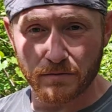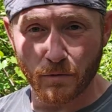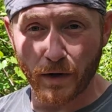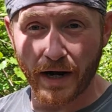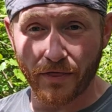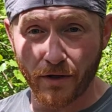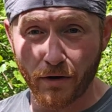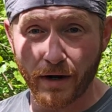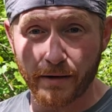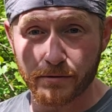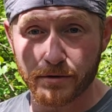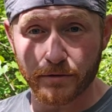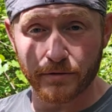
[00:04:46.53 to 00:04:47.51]
where I thought I
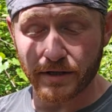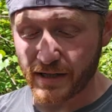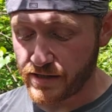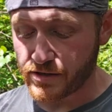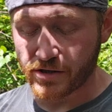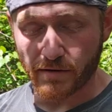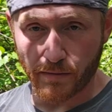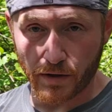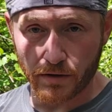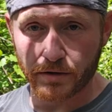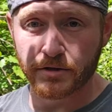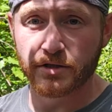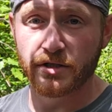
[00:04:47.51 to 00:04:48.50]
was going to get it
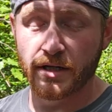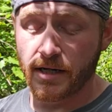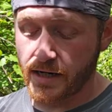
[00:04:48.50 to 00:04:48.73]
submerged,